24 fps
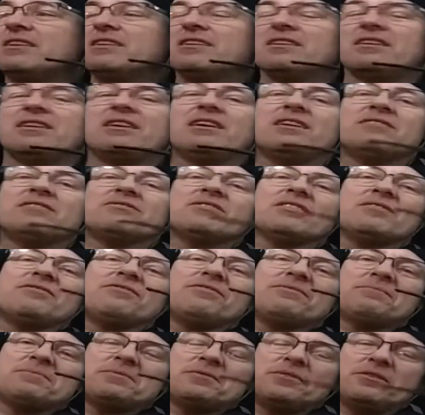I have to
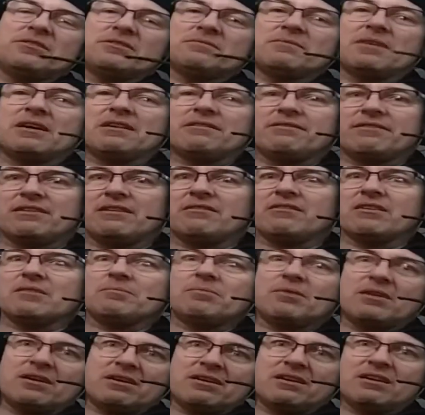choose my favorite
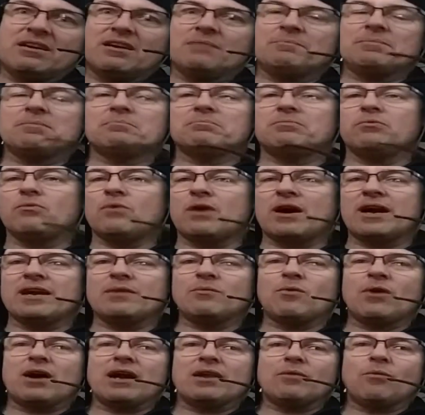pipe. Whine,
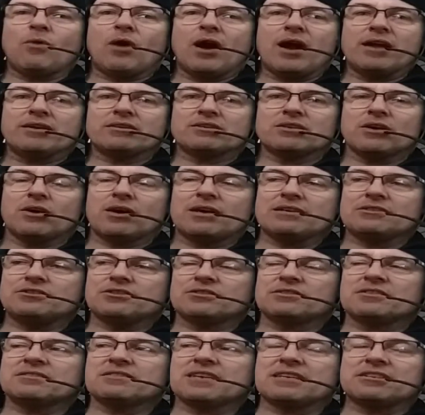whine, whine. So I just
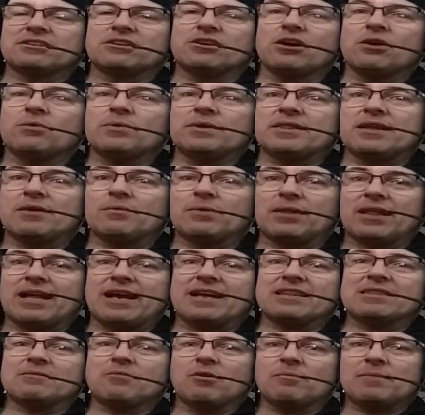decided to go with it while I
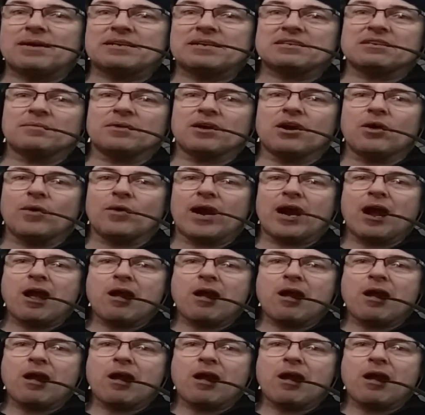had the momentum going.